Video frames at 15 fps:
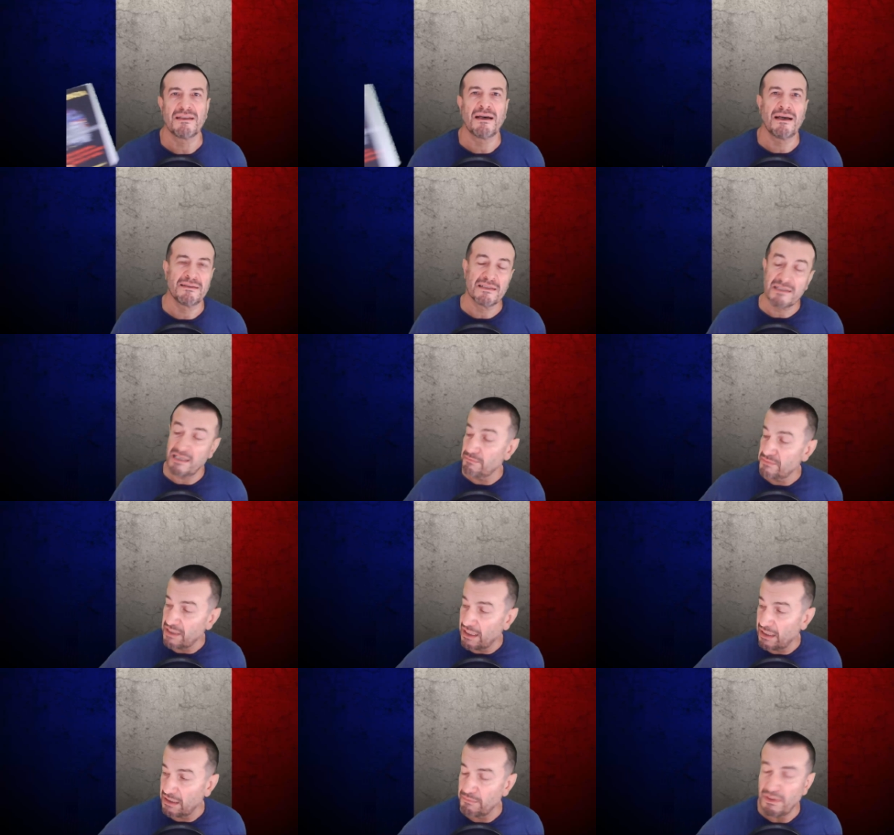At the same
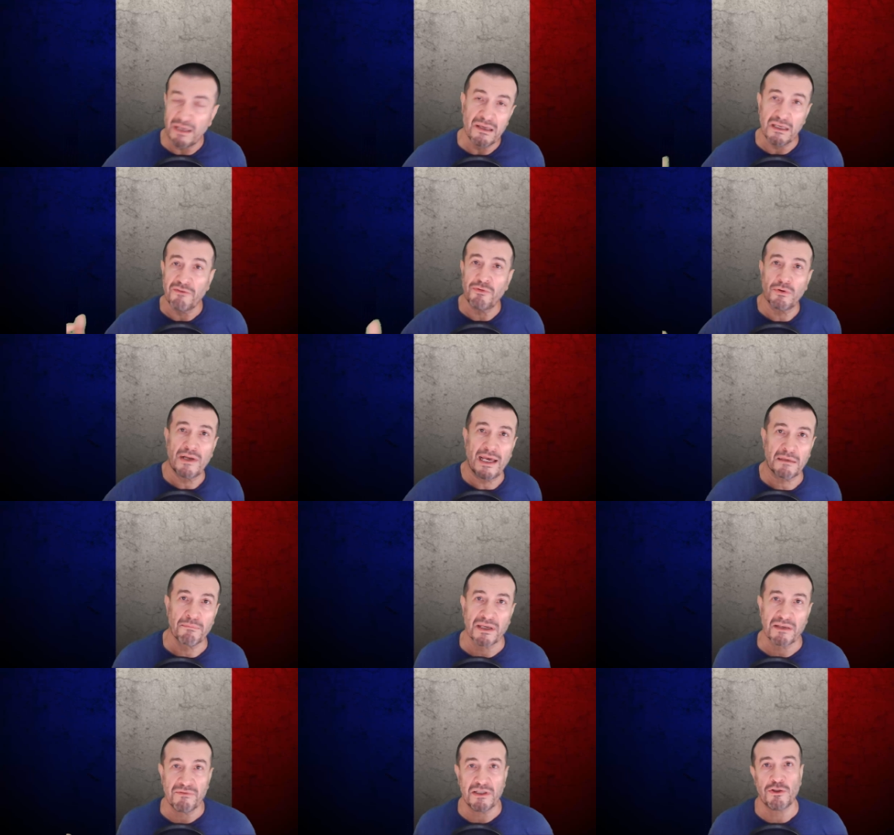time, if you like
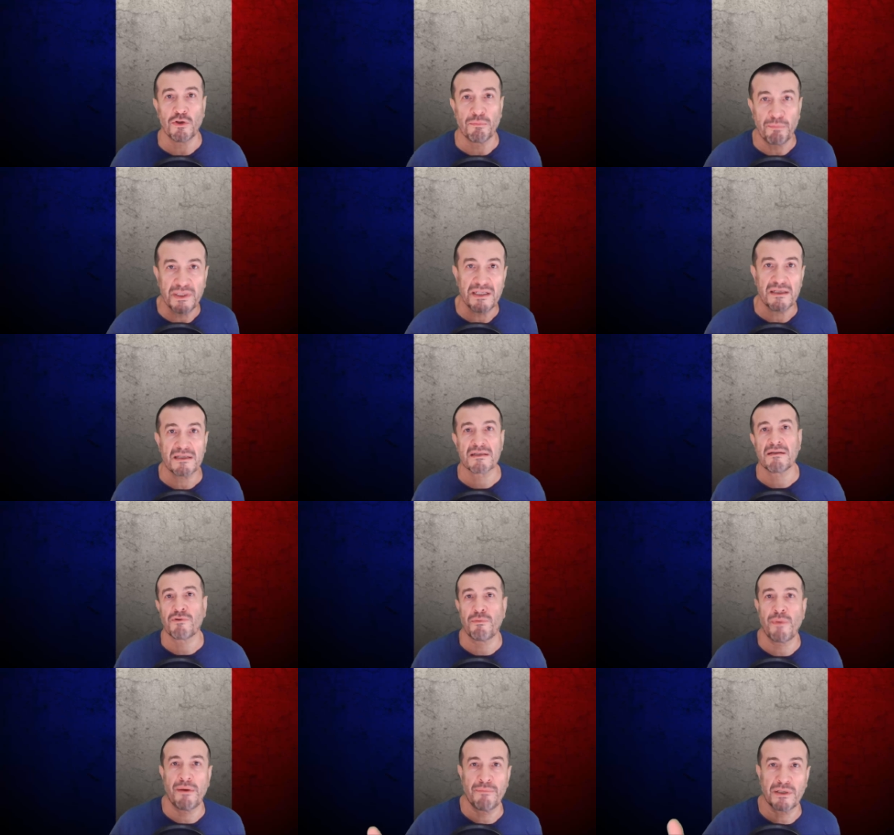my video, please
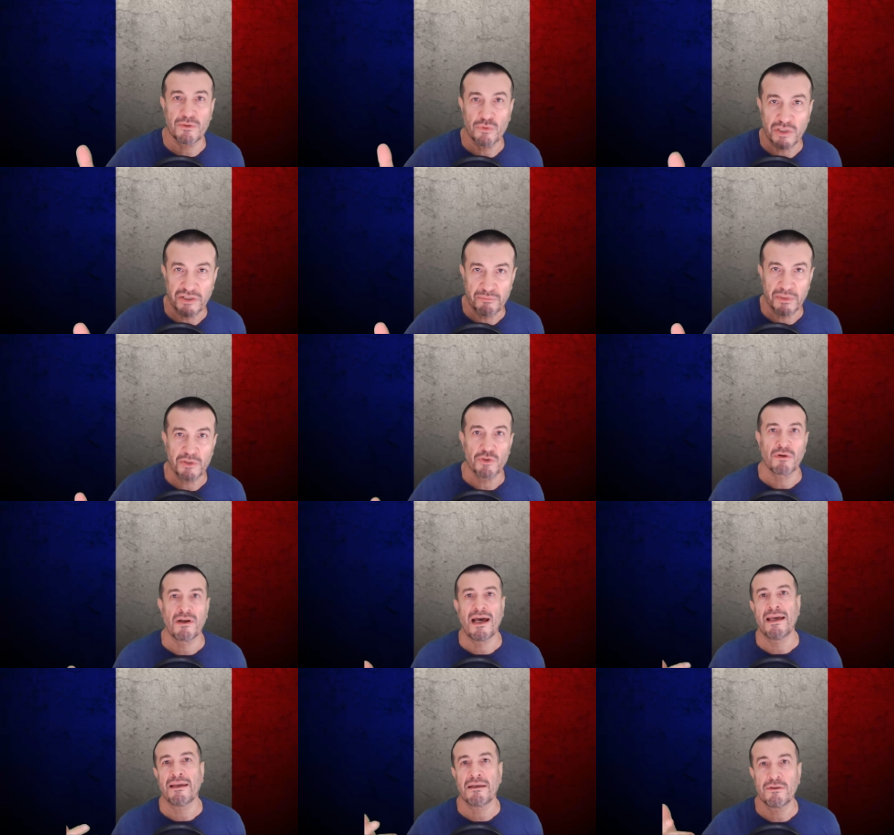remember to give me your
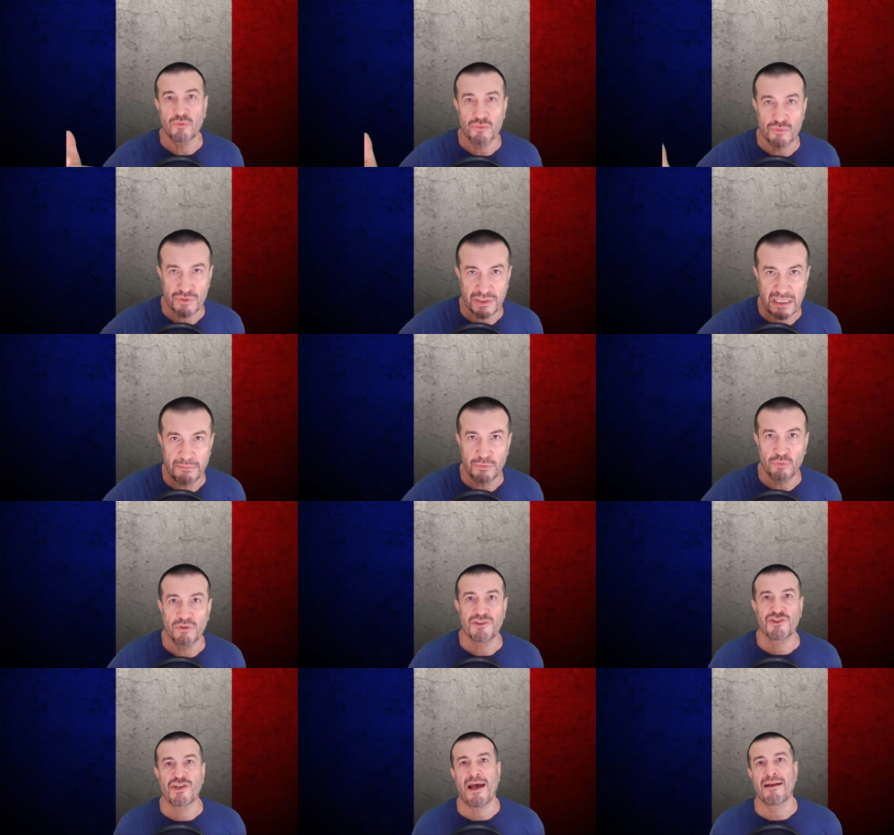like, to subscribe to the
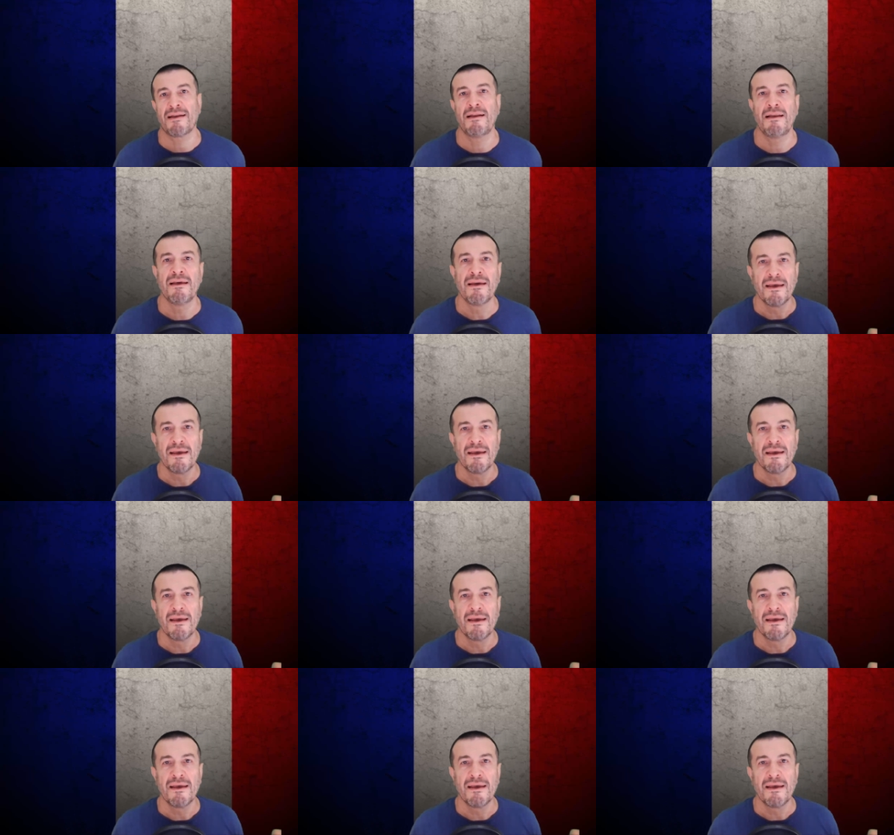channel,